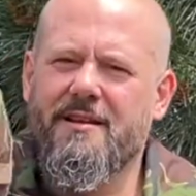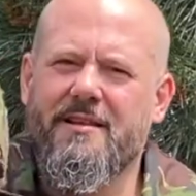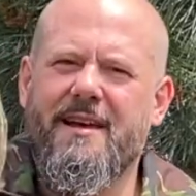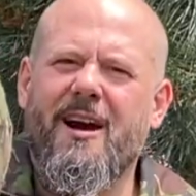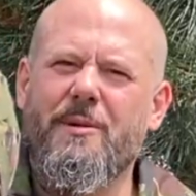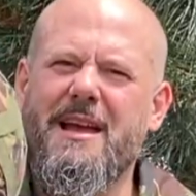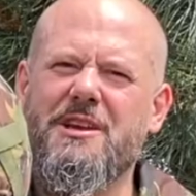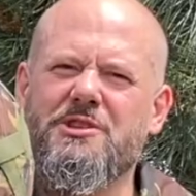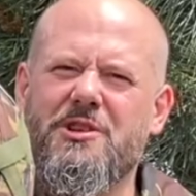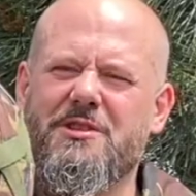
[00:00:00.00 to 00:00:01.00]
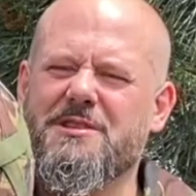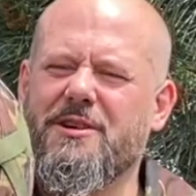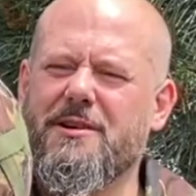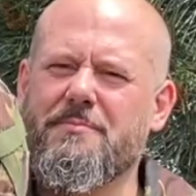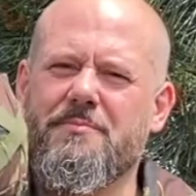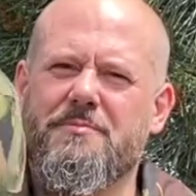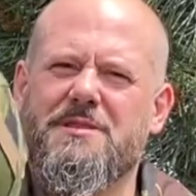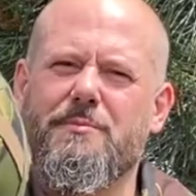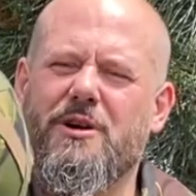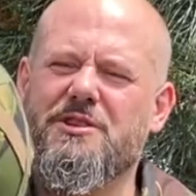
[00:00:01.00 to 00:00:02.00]
The helmet issued at the time was the
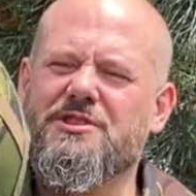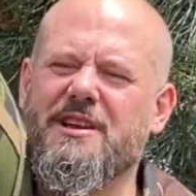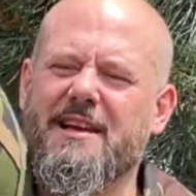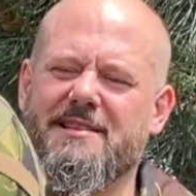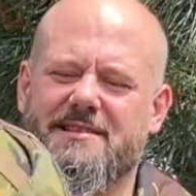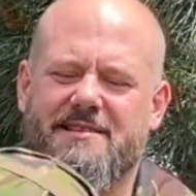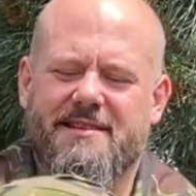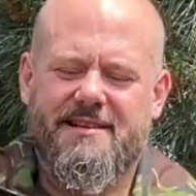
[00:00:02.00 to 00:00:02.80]
Mark 6.